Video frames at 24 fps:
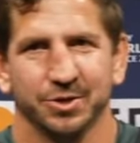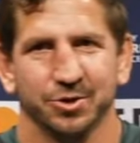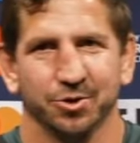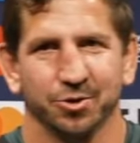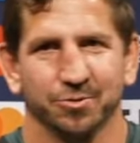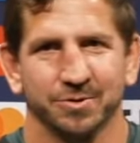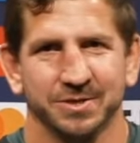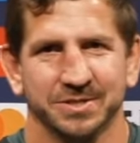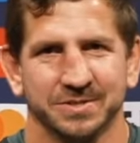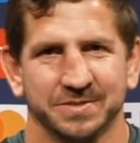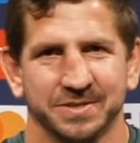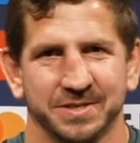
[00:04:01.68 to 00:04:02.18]
you
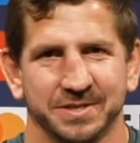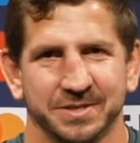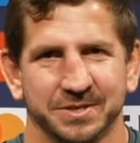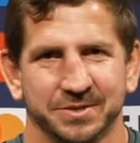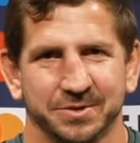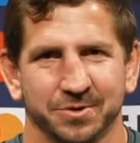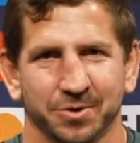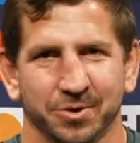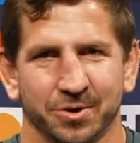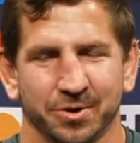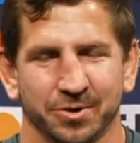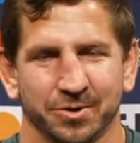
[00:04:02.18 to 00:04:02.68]
always think you
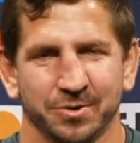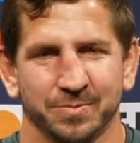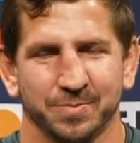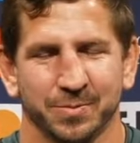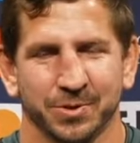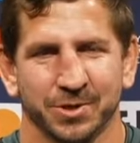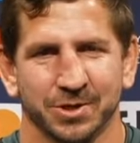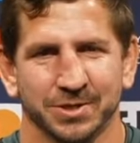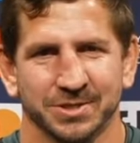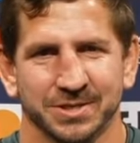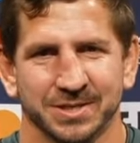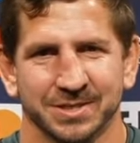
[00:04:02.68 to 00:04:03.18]
got a good
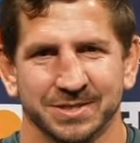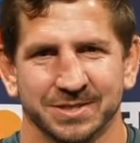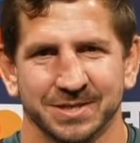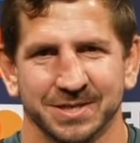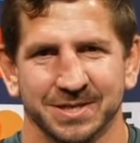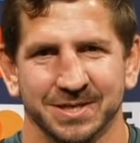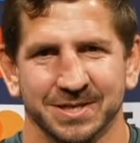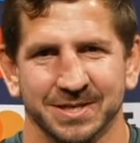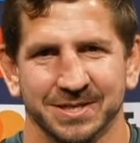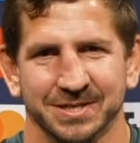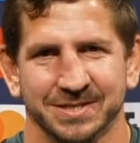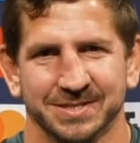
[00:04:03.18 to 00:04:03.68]
pass until
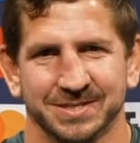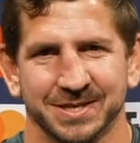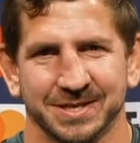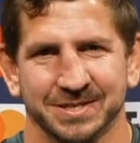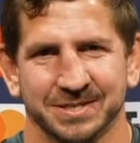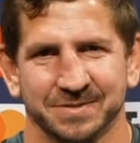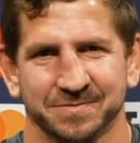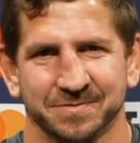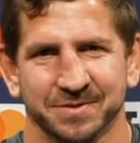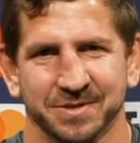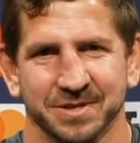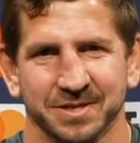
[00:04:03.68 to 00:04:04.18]
he
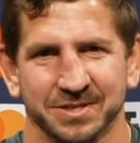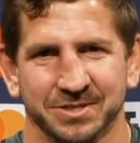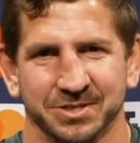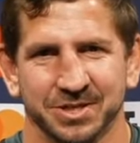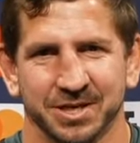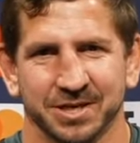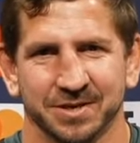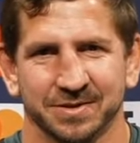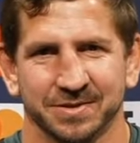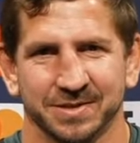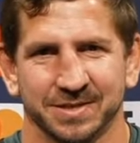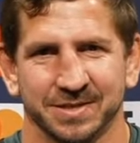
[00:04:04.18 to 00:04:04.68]
takes footage
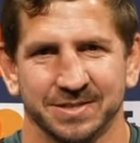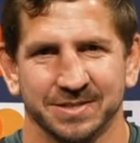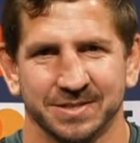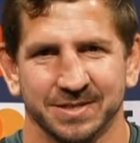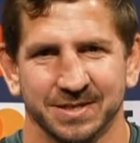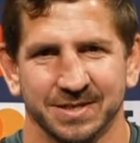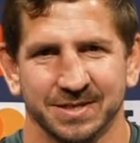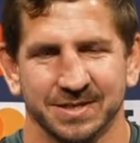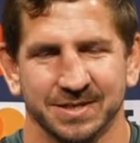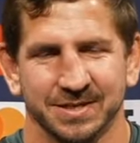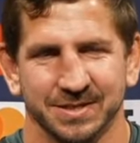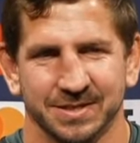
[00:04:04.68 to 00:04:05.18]
out and
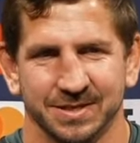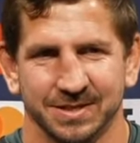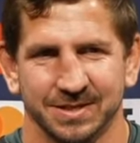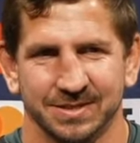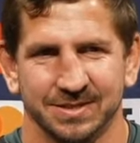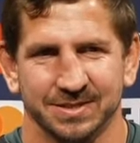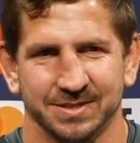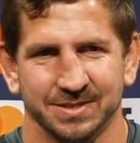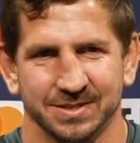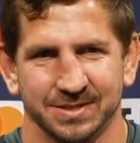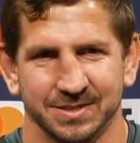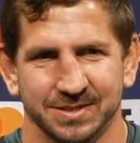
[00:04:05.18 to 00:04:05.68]
say,
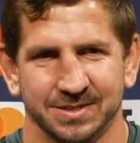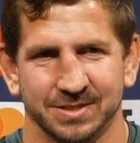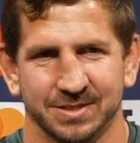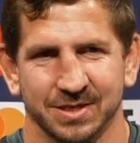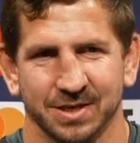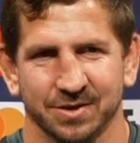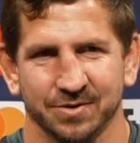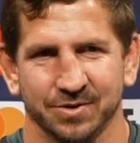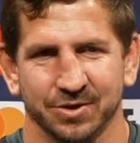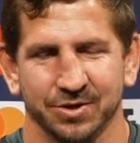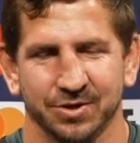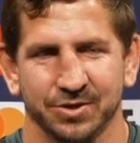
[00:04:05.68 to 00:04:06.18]
listen, this is
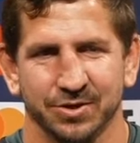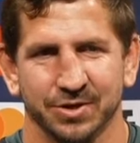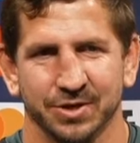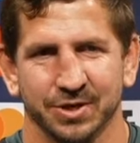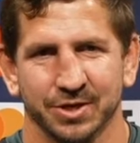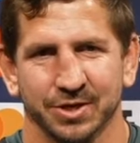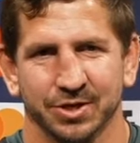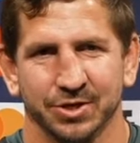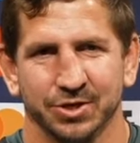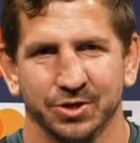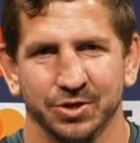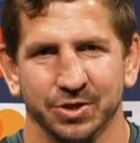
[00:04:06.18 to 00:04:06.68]
how you
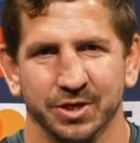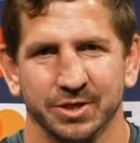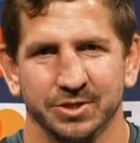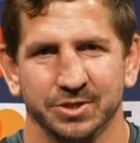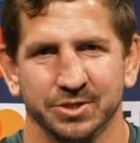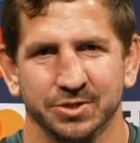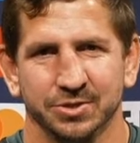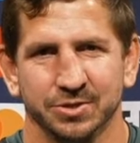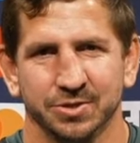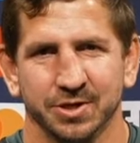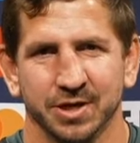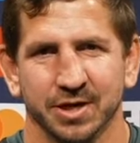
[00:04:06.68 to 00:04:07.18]
need
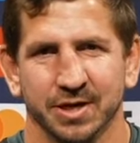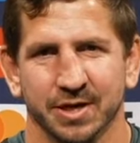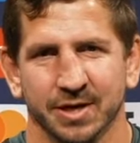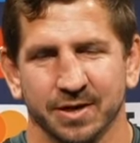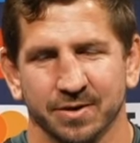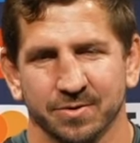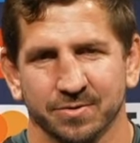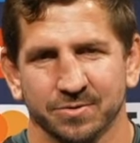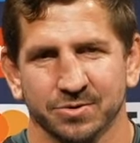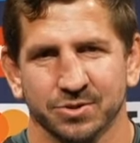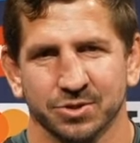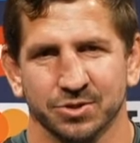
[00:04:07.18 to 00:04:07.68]
to do it. And
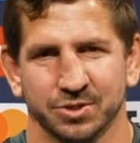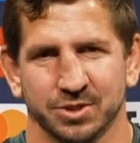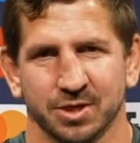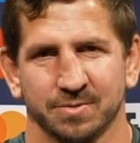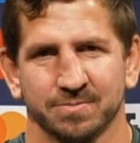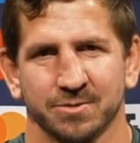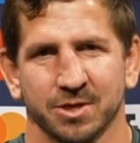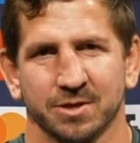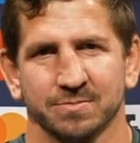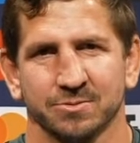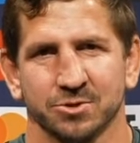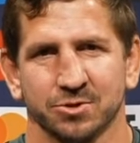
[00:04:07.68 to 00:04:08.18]
also
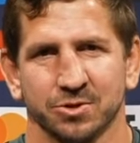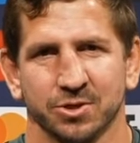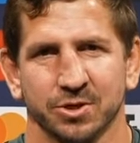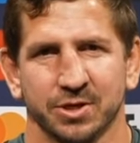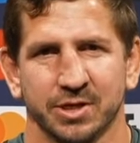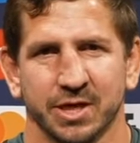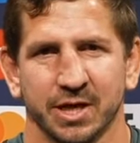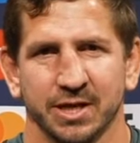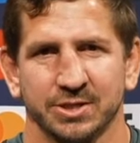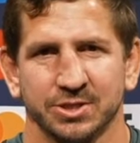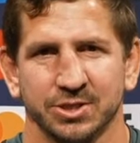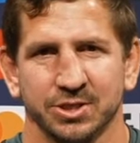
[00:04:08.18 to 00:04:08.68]
sometimes on your
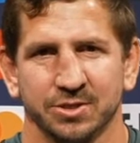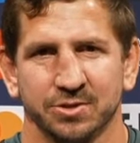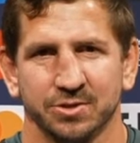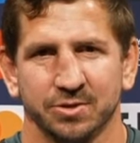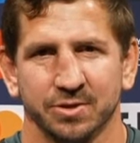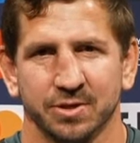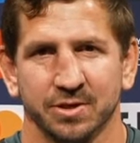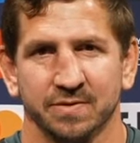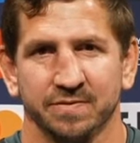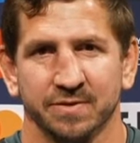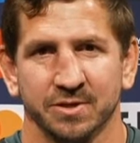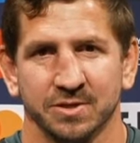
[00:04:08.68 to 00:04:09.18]
catching, to
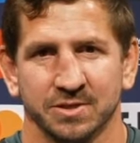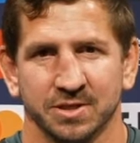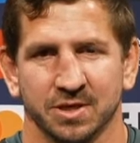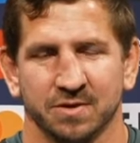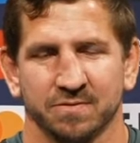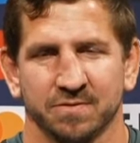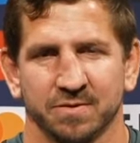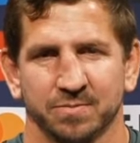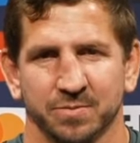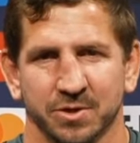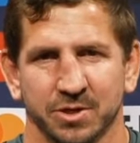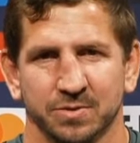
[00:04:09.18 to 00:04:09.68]
give yourself
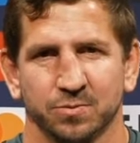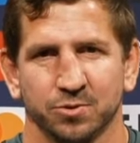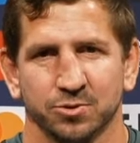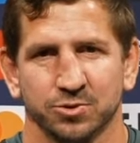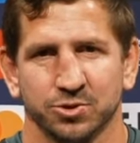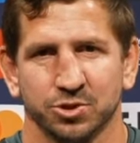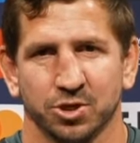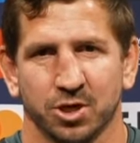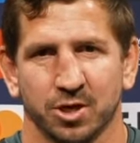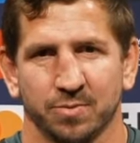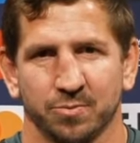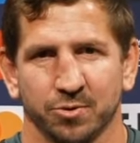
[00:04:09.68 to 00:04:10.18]
a bit more
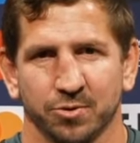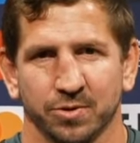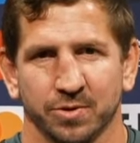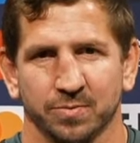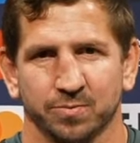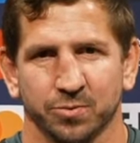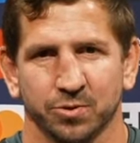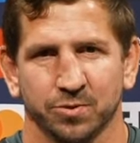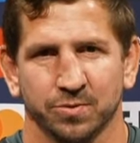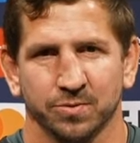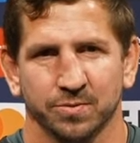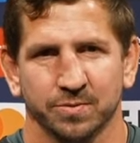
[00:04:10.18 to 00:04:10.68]
time on the
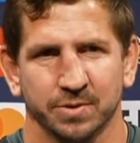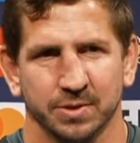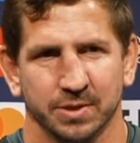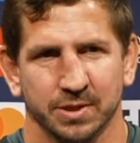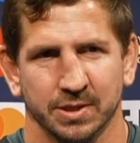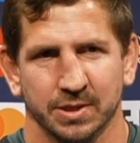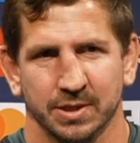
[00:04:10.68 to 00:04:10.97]
ball.